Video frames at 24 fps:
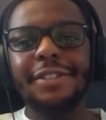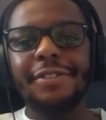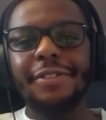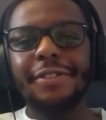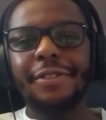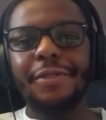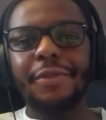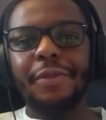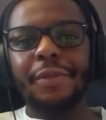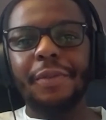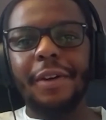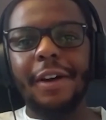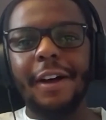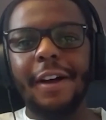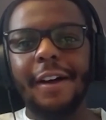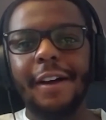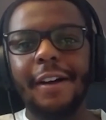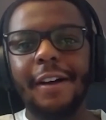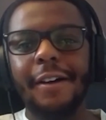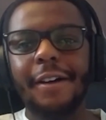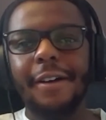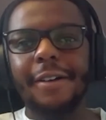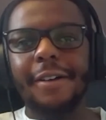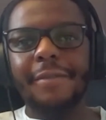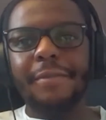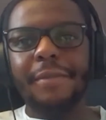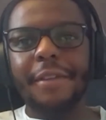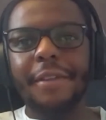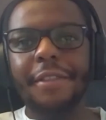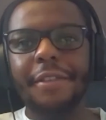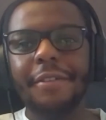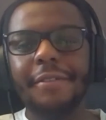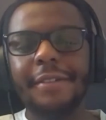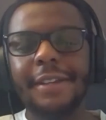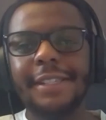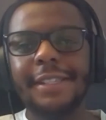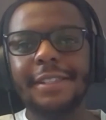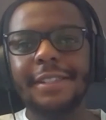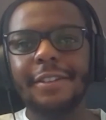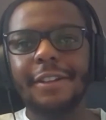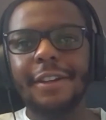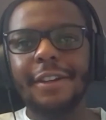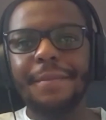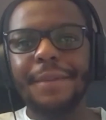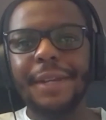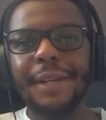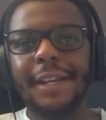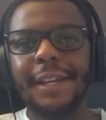on whether it's
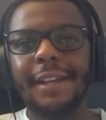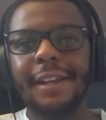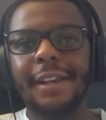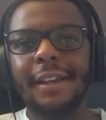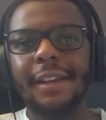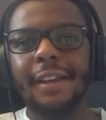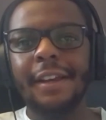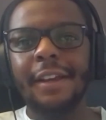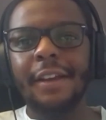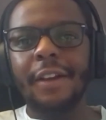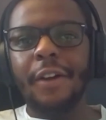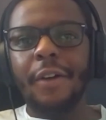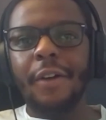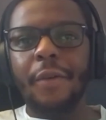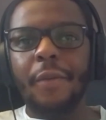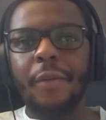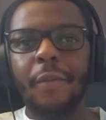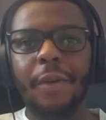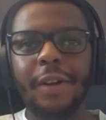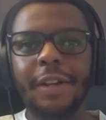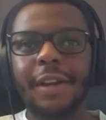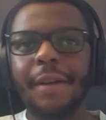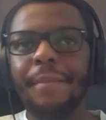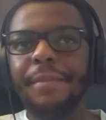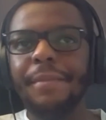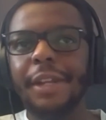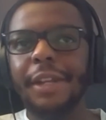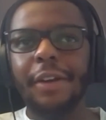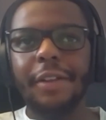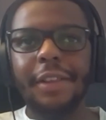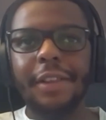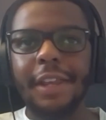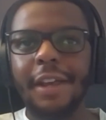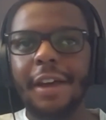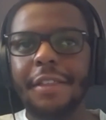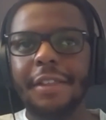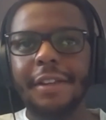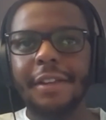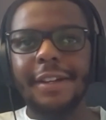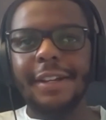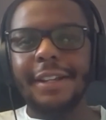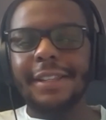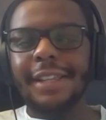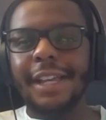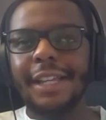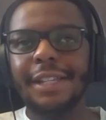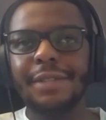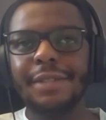gonna be one company or the other,
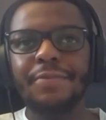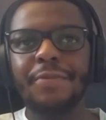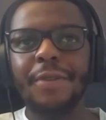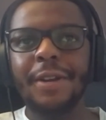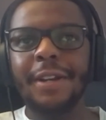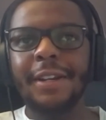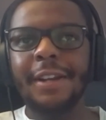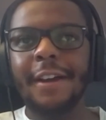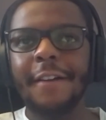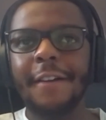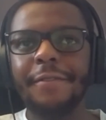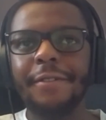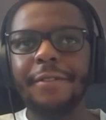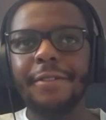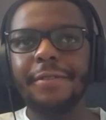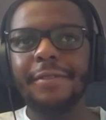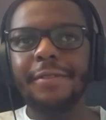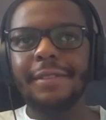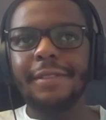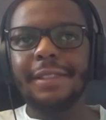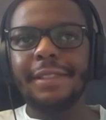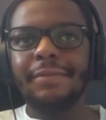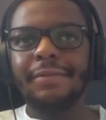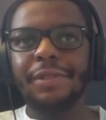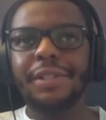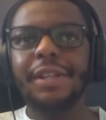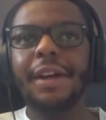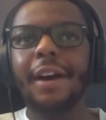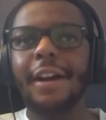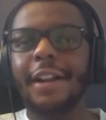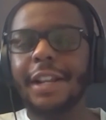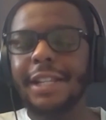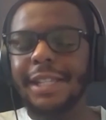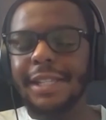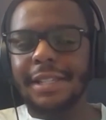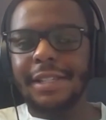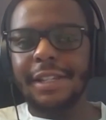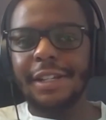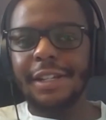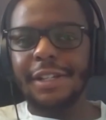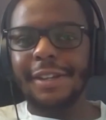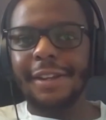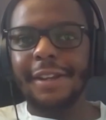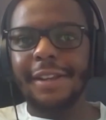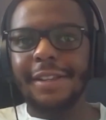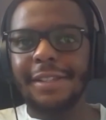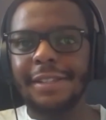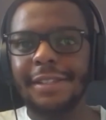that's when I thought was a hard decision,
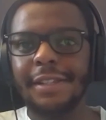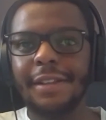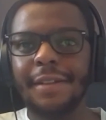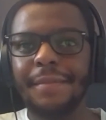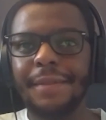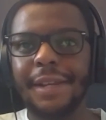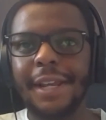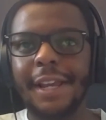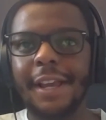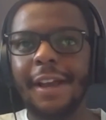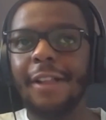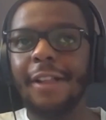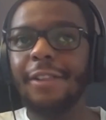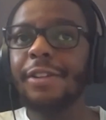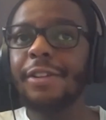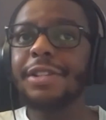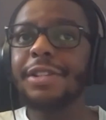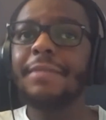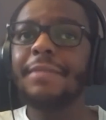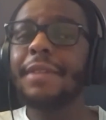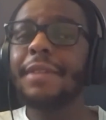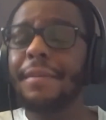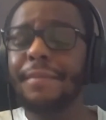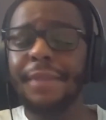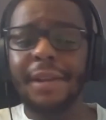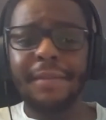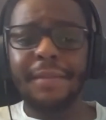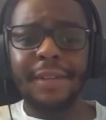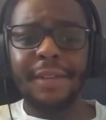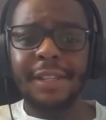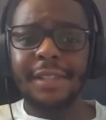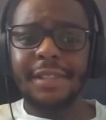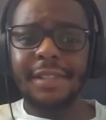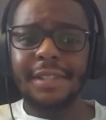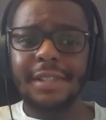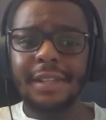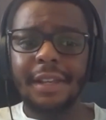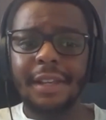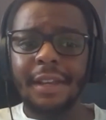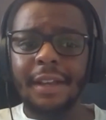because it's gonna be a long-term commitment,